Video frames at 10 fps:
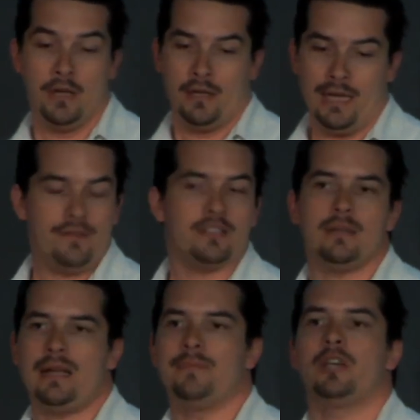even
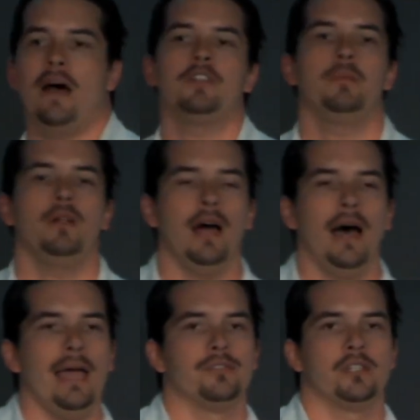sometimes comfortable
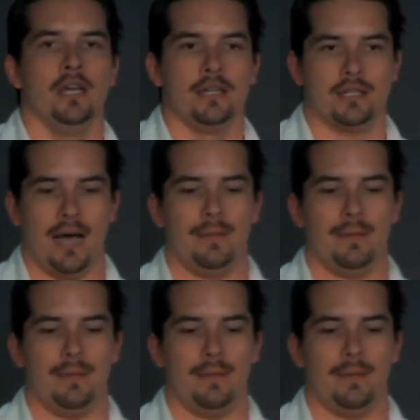lives to come